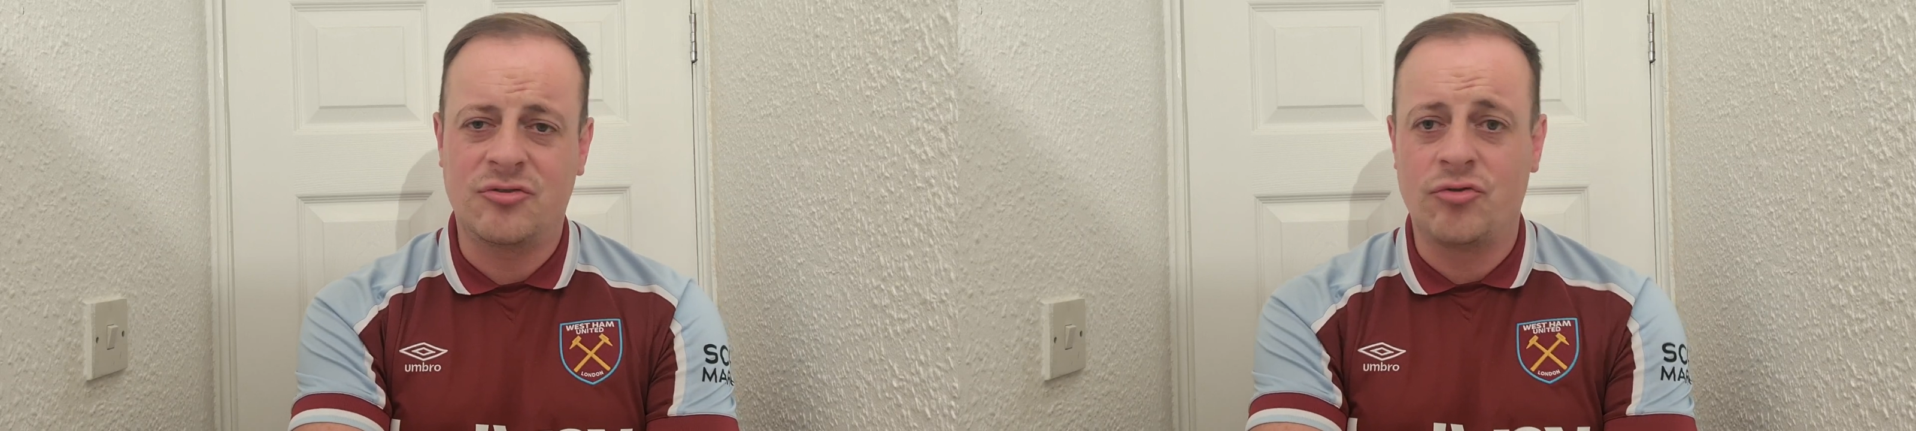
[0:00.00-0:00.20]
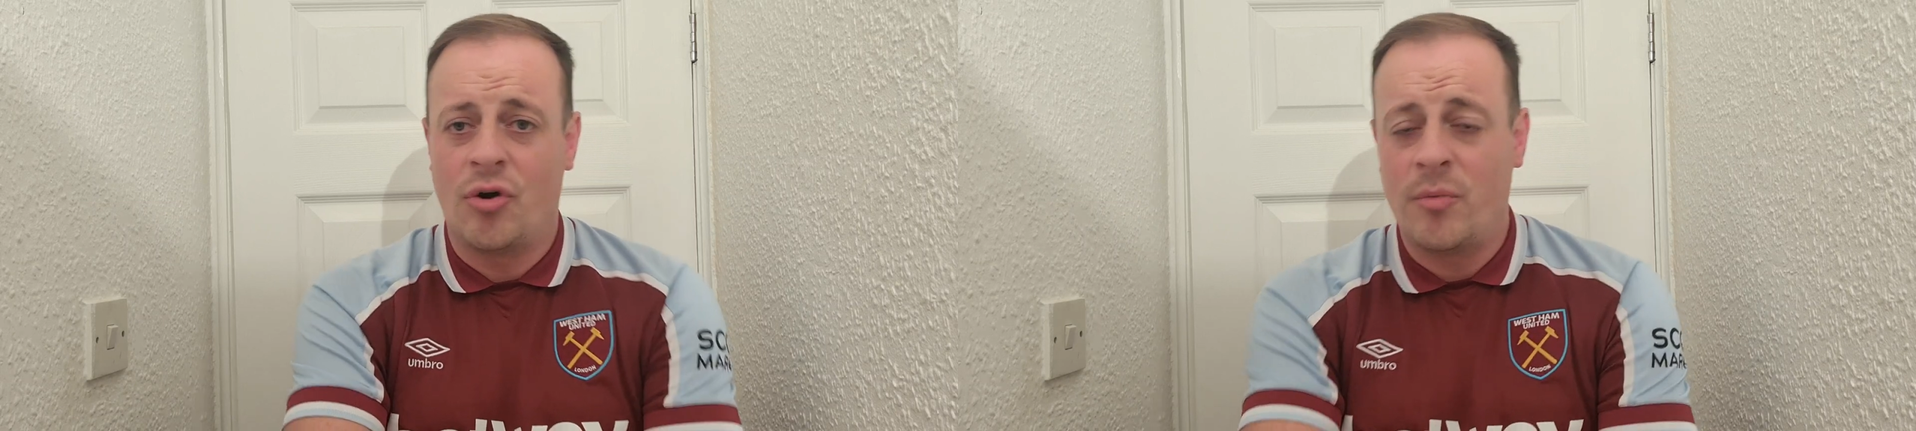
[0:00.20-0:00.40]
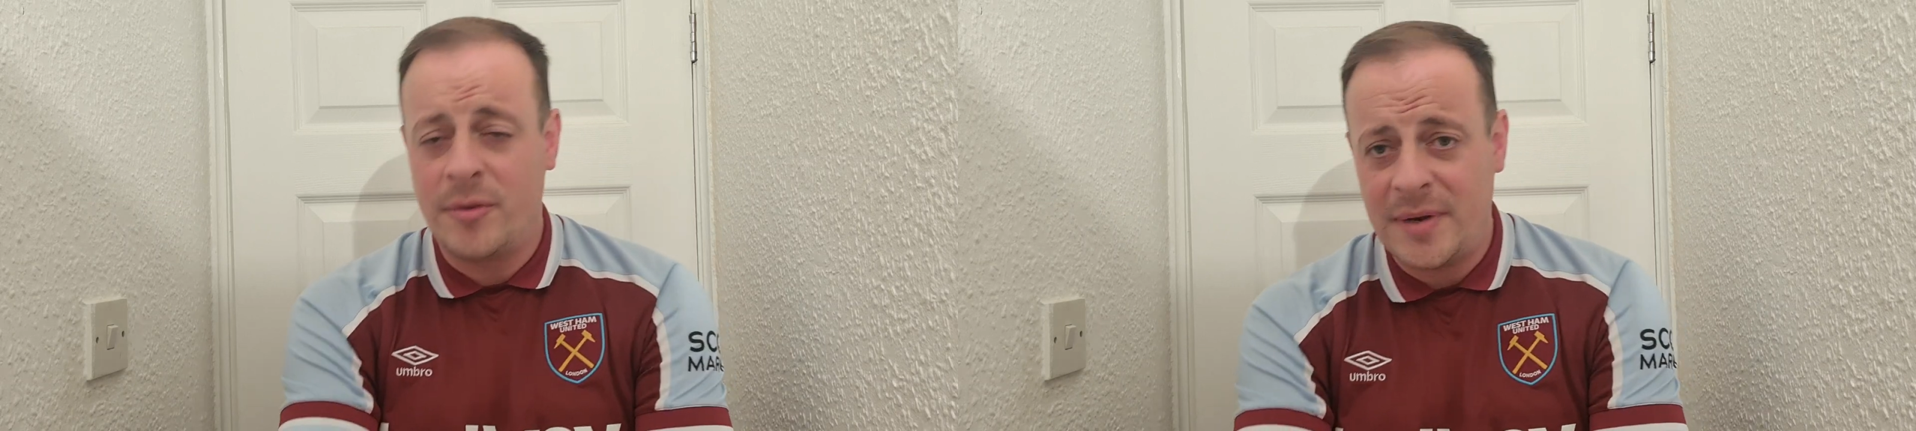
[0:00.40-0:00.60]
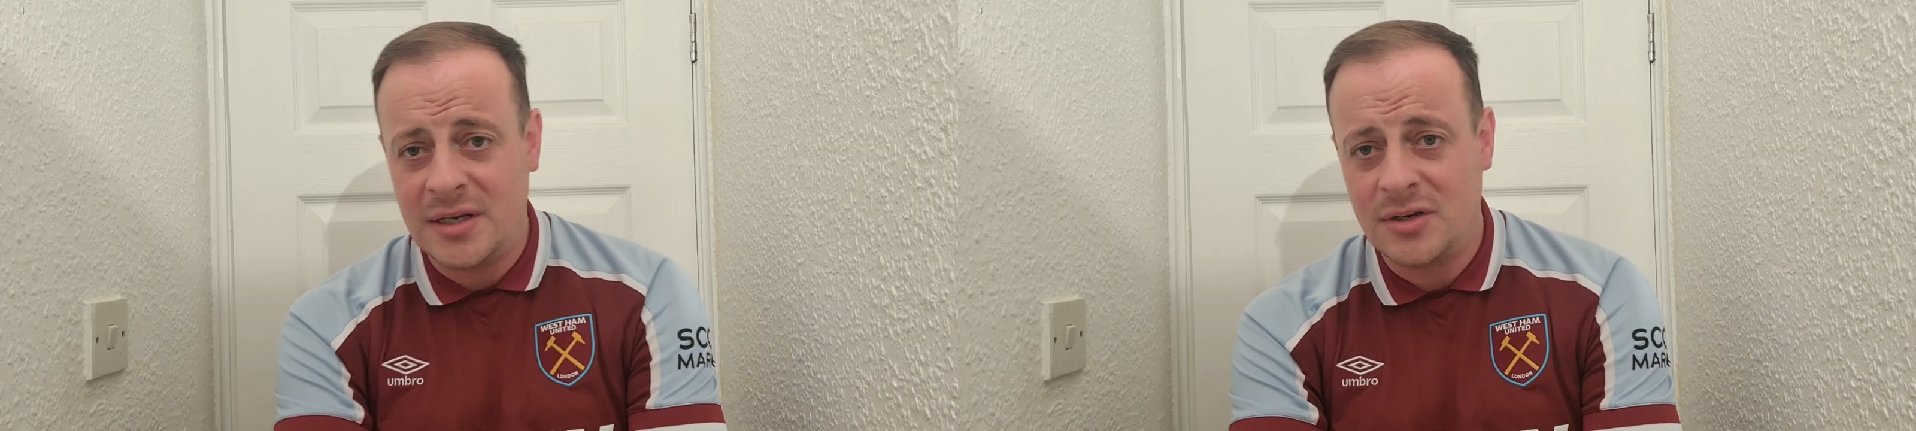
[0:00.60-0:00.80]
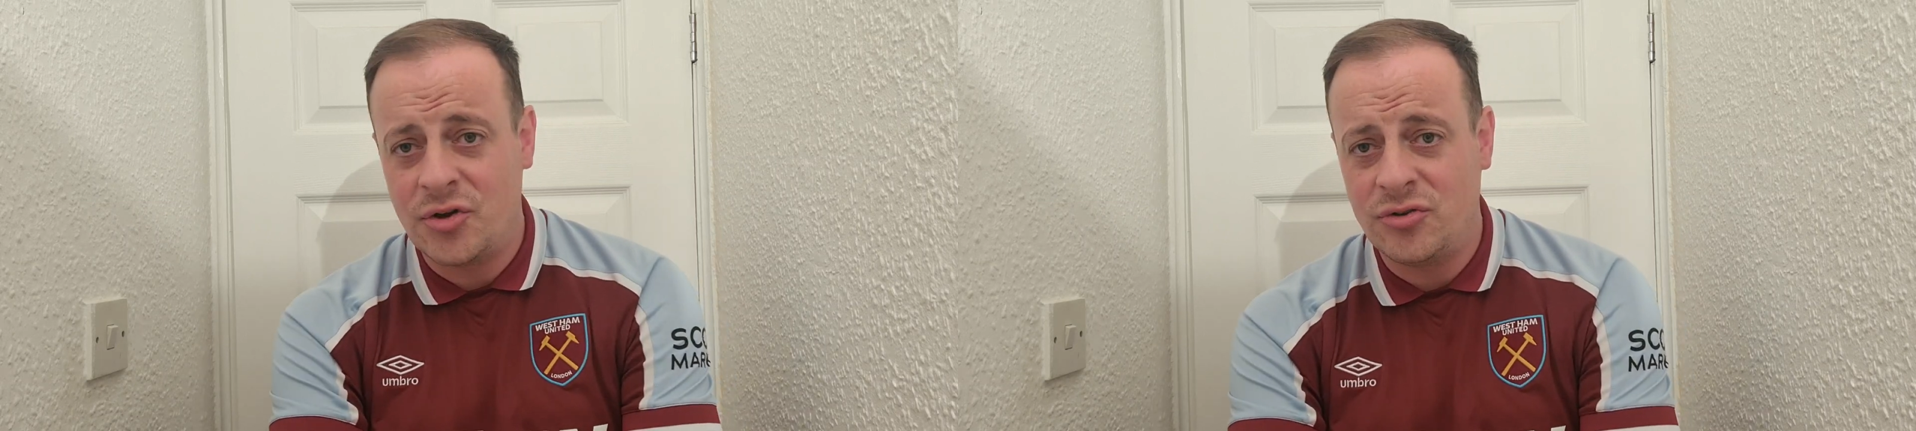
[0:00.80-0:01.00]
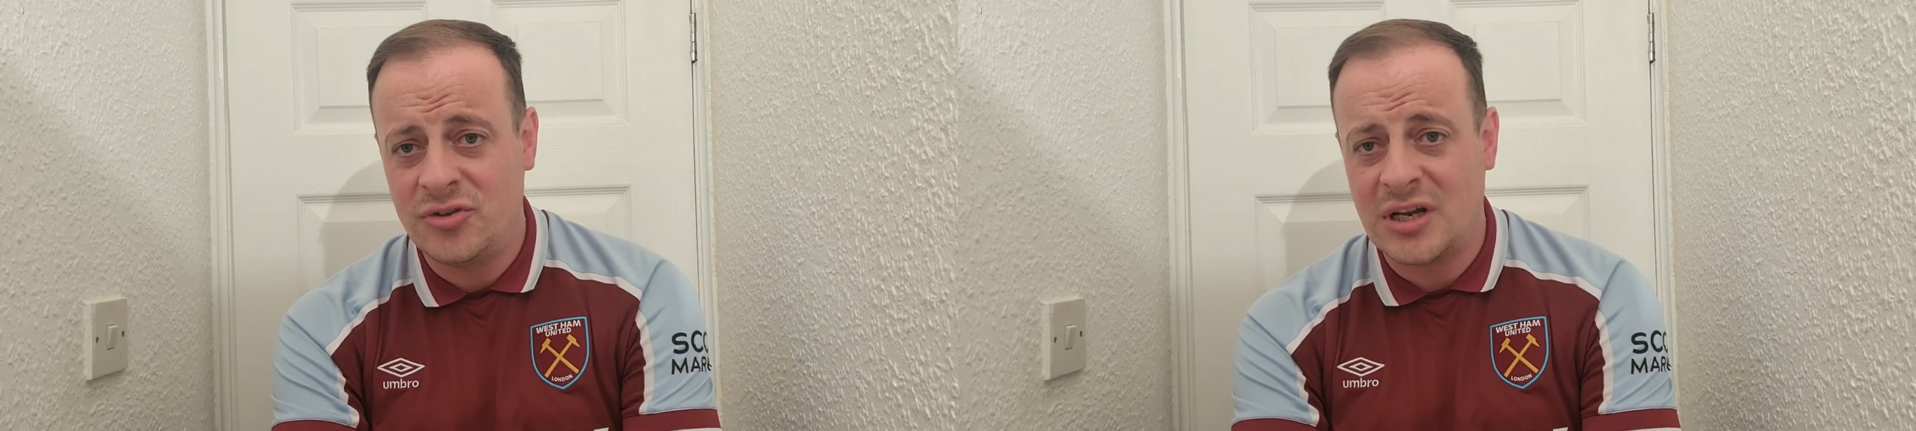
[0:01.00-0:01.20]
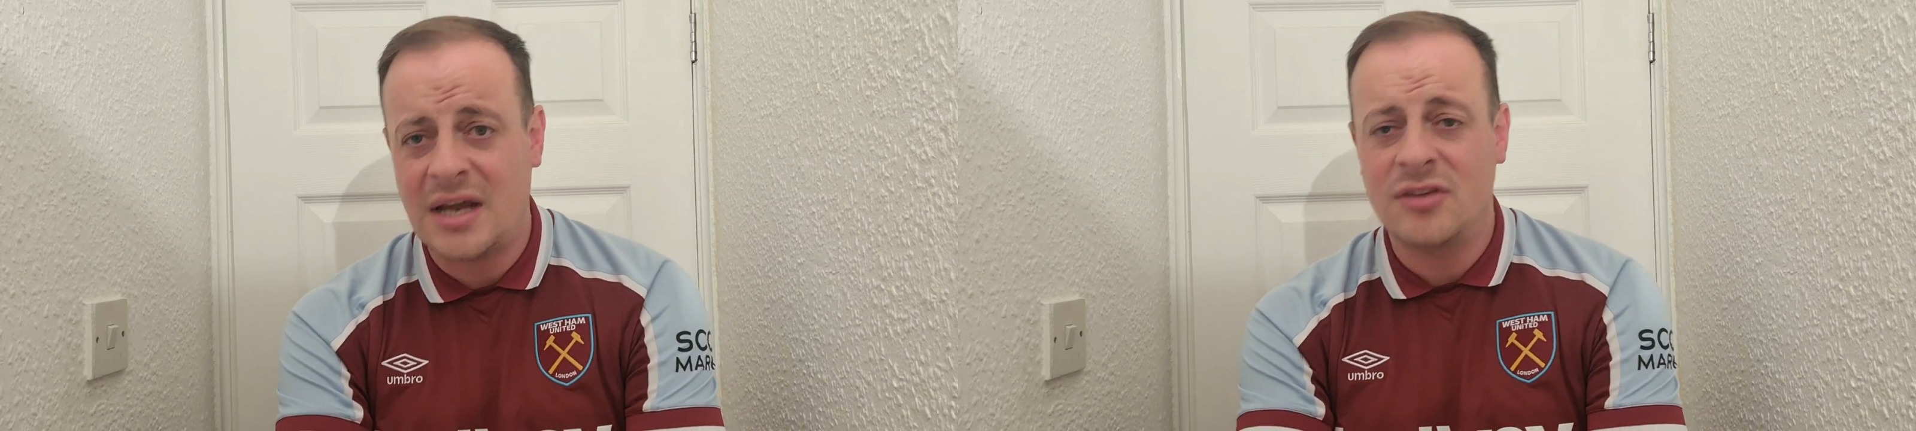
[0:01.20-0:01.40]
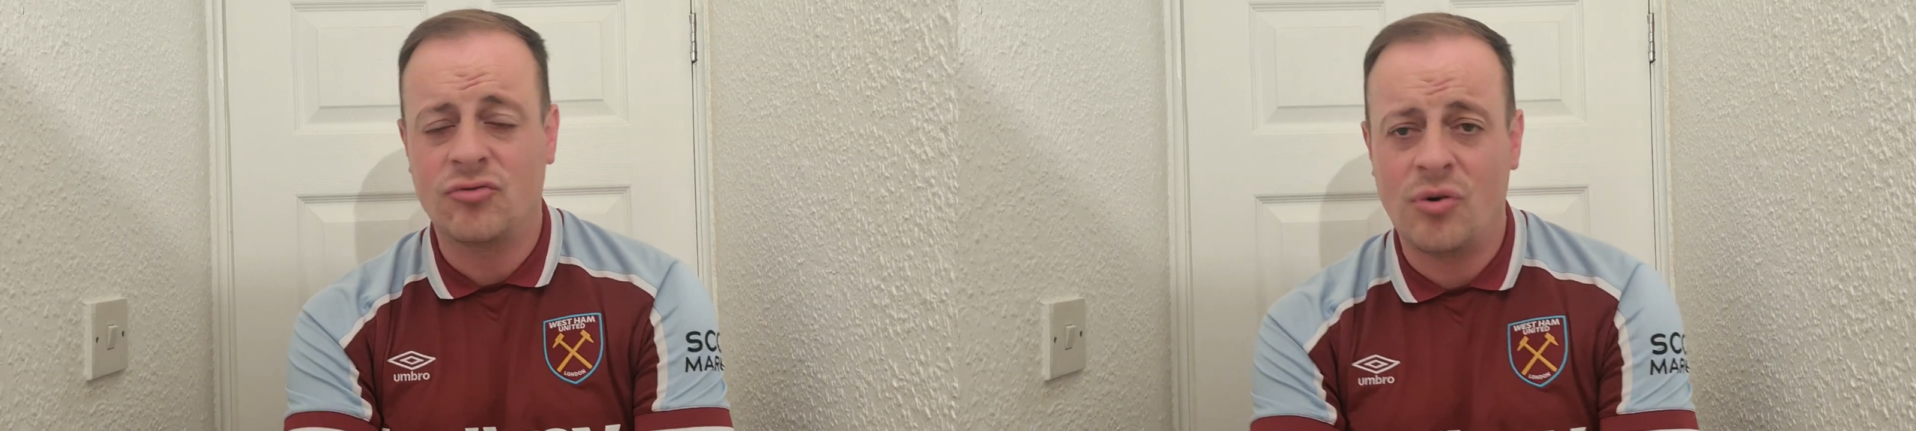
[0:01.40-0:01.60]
A draw would have been good today.